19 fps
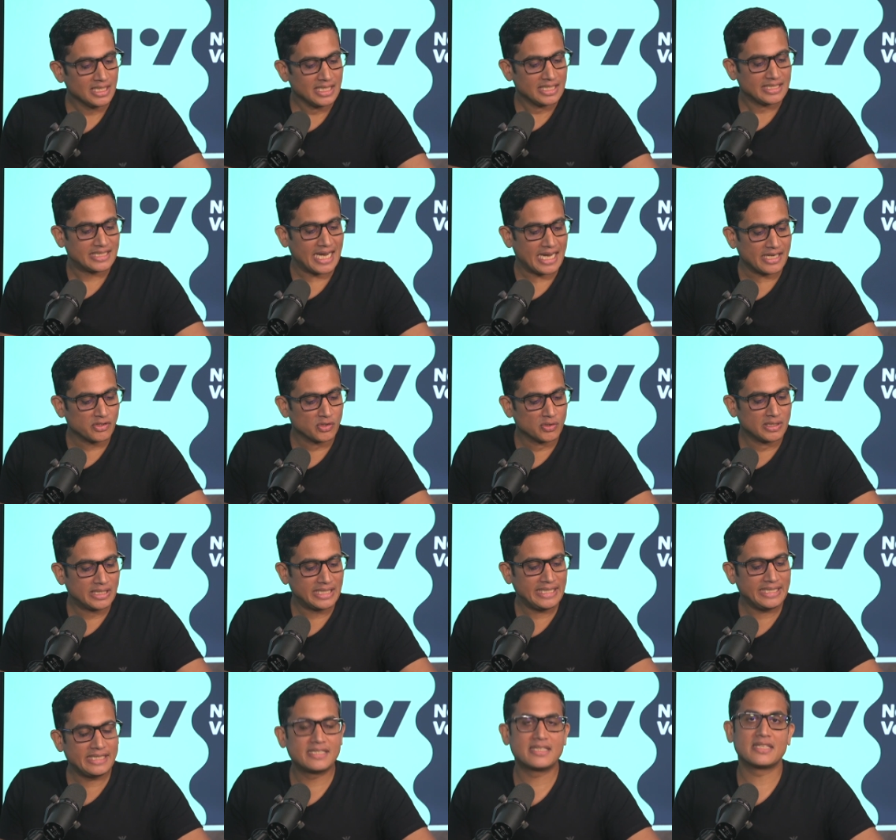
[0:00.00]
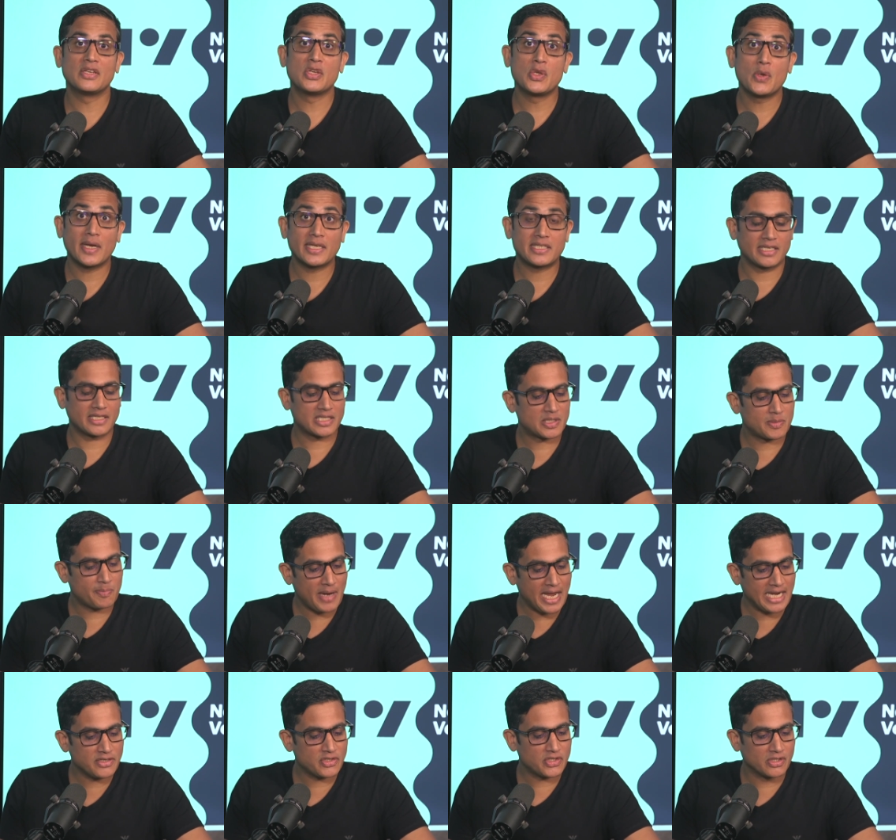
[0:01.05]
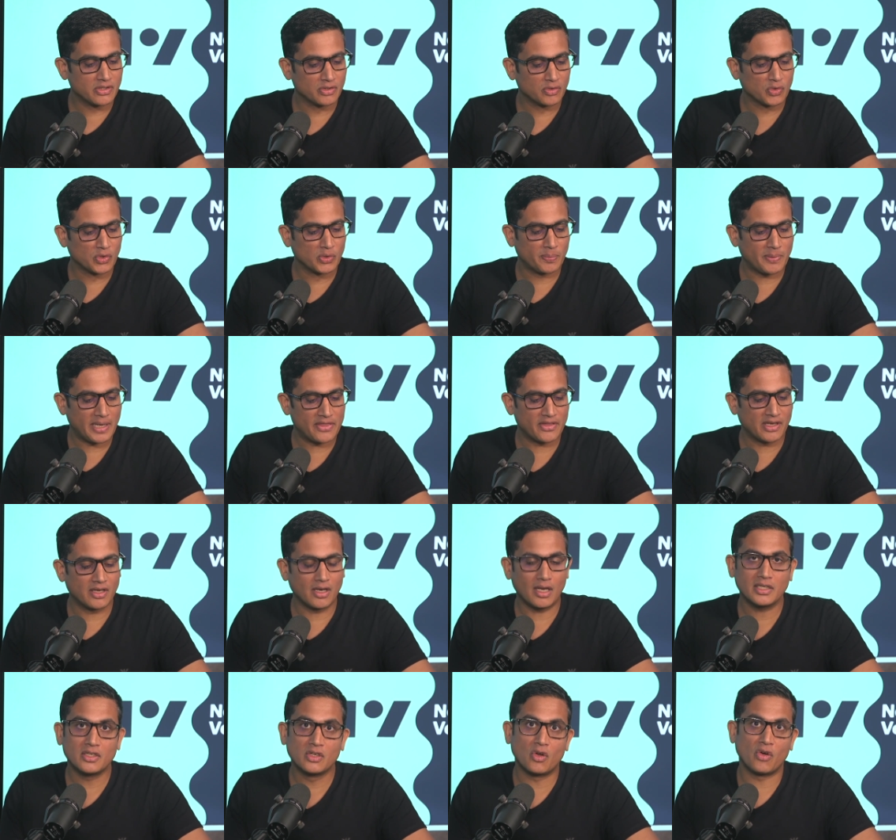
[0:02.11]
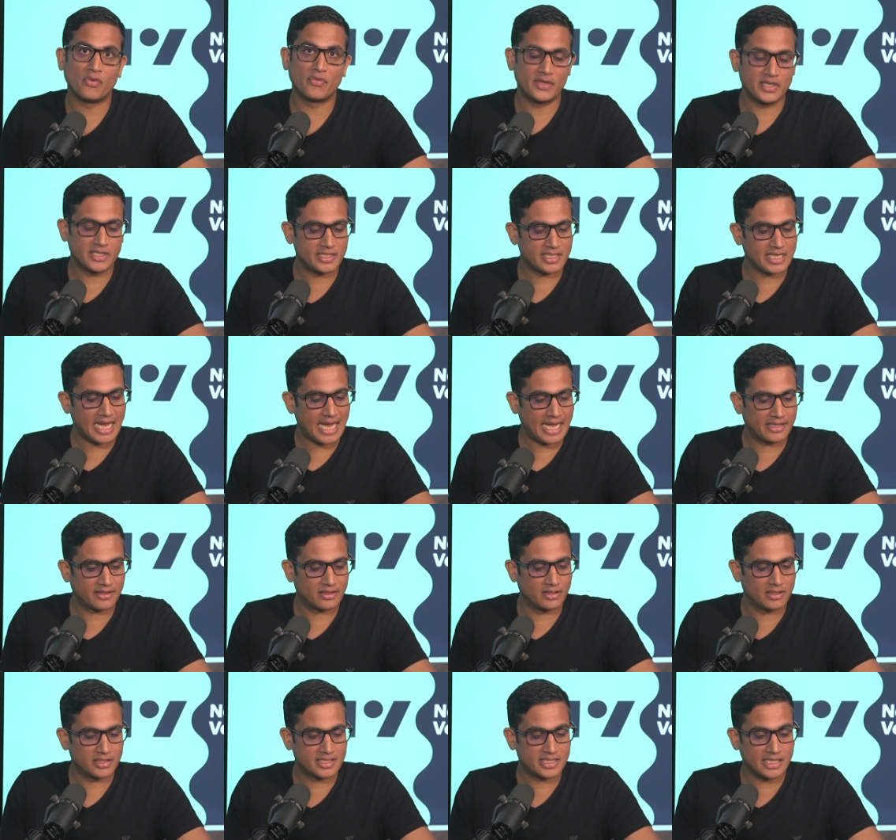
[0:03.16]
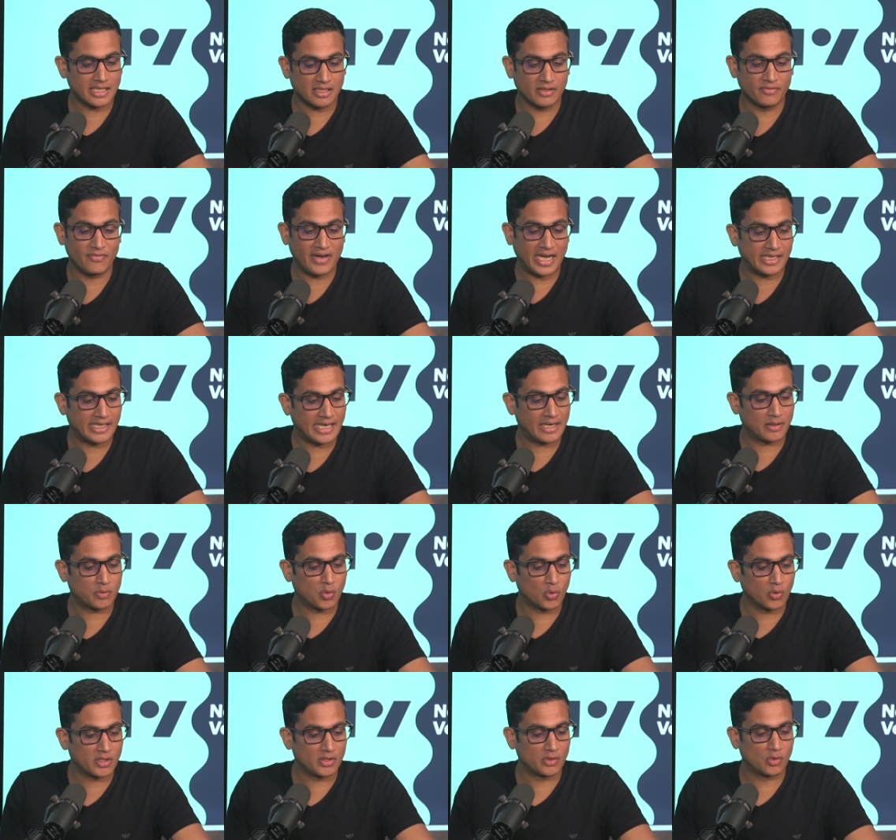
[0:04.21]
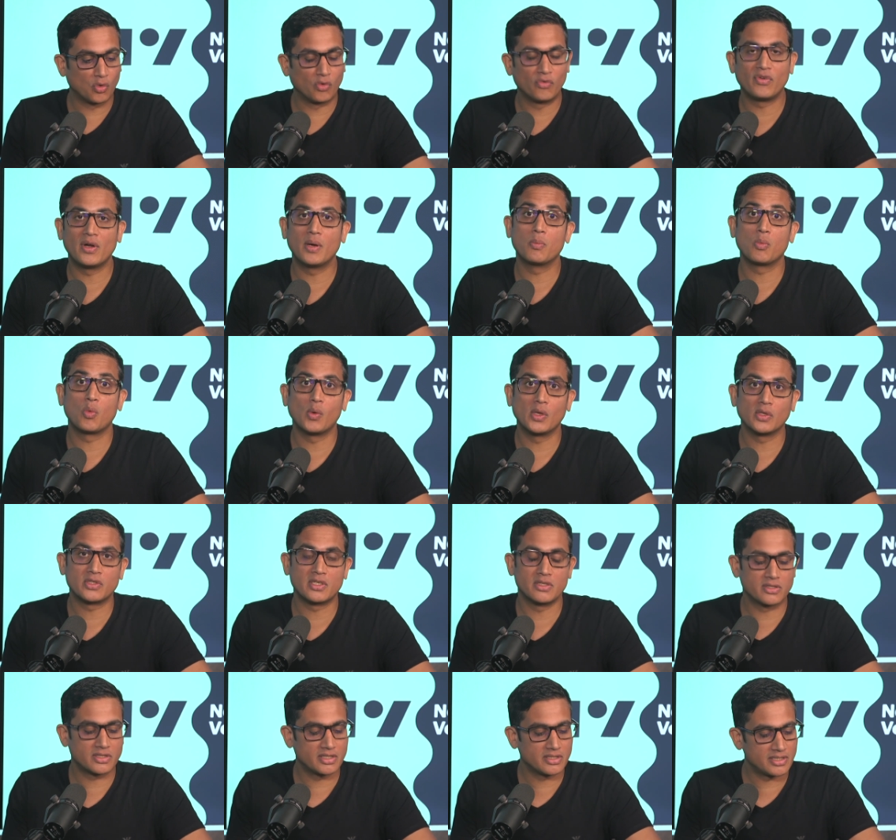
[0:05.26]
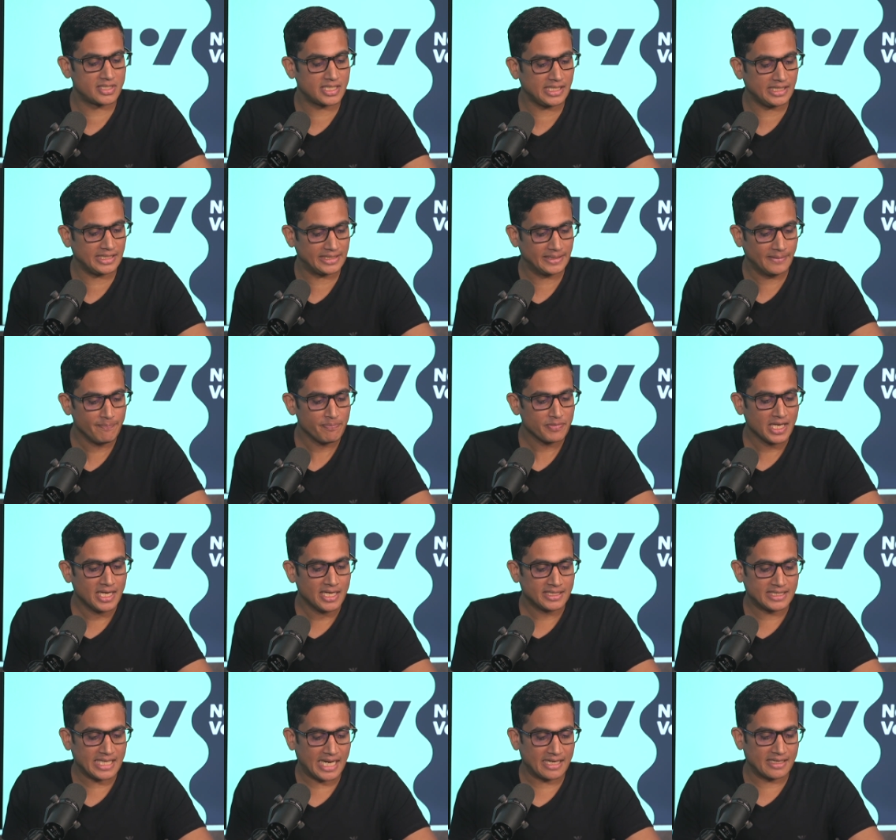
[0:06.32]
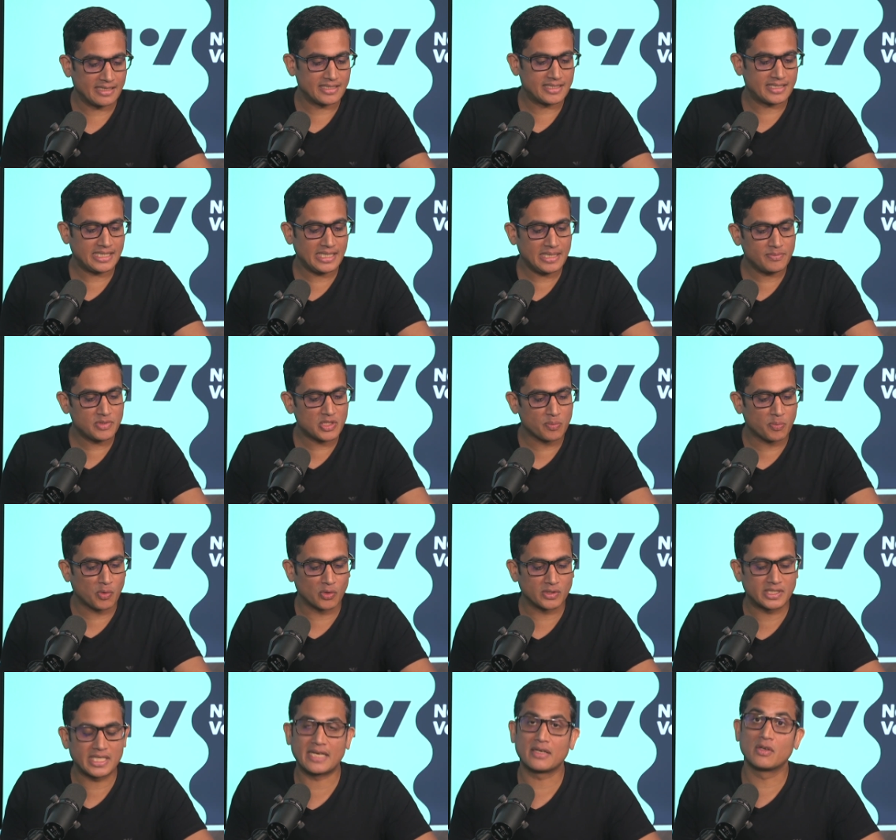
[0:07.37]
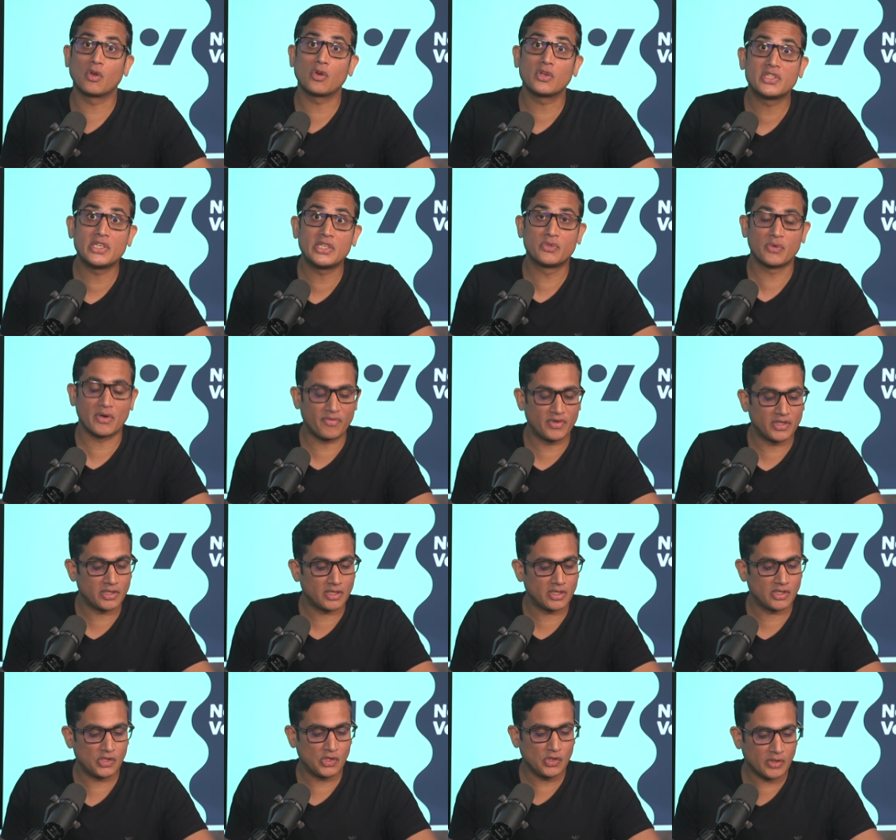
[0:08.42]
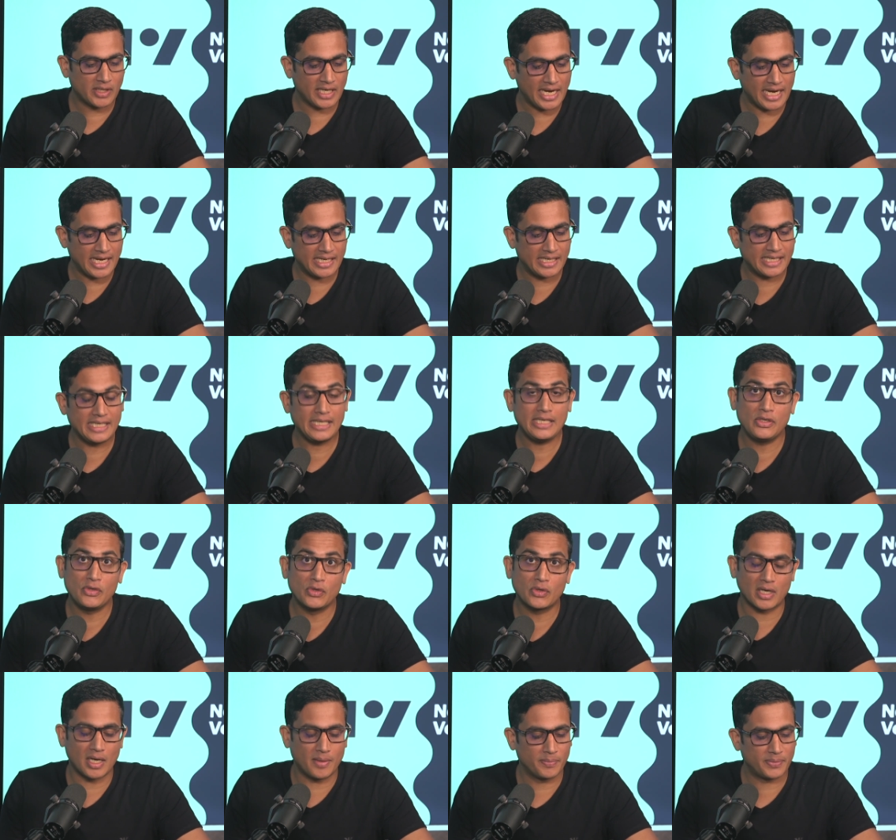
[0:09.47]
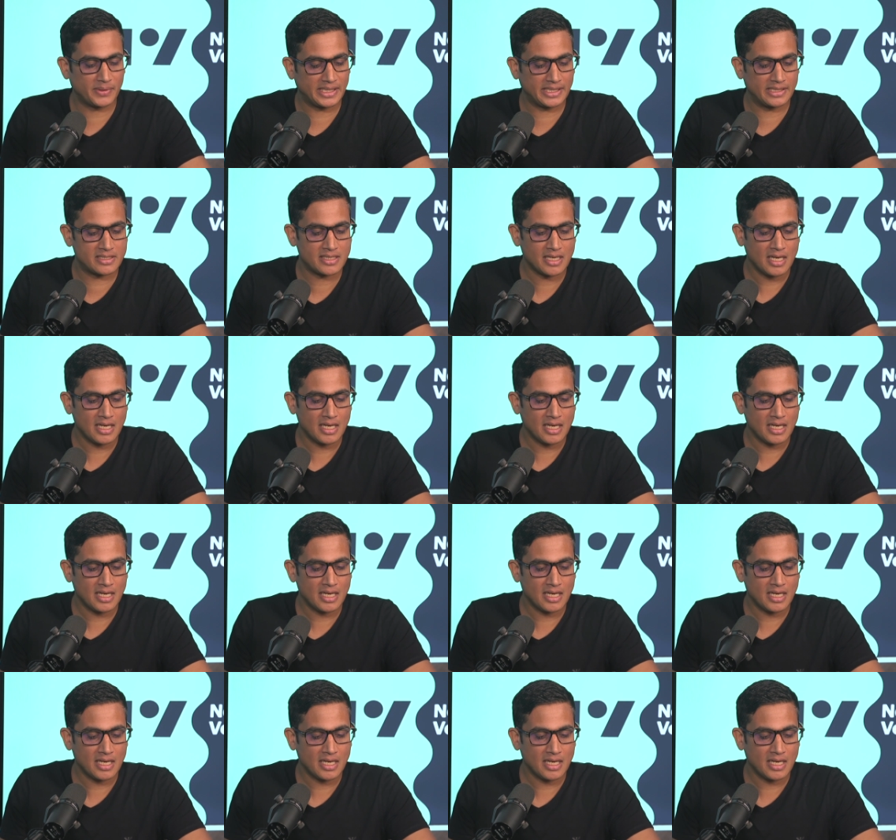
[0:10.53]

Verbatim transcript: Daniel leads the US expansion group and the London office at the Silicon Valley headquartered law firm Wilson Sonsini. Dan and his team support technology driven UK EU companies